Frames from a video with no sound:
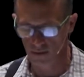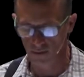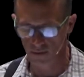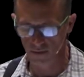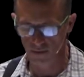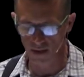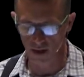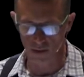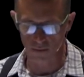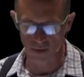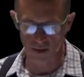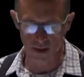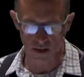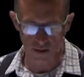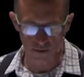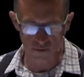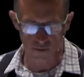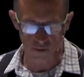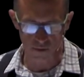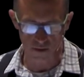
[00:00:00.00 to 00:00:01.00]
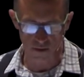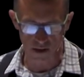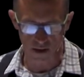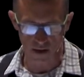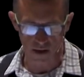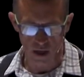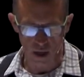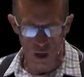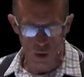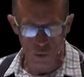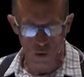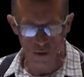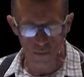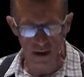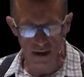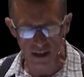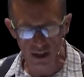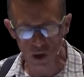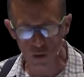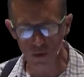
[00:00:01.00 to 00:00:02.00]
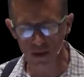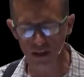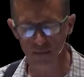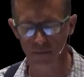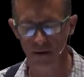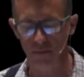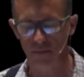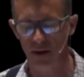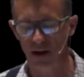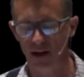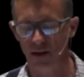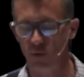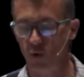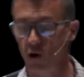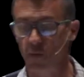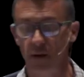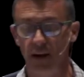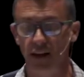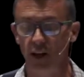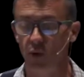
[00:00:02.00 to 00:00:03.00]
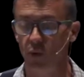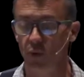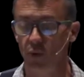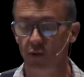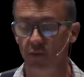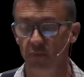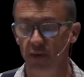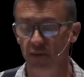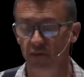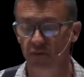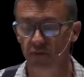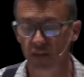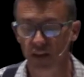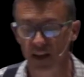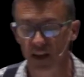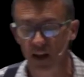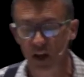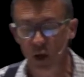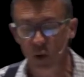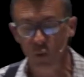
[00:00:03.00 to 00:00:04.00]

We've got to be careful with that. Where am I going in my mind? Where am I going with my feet?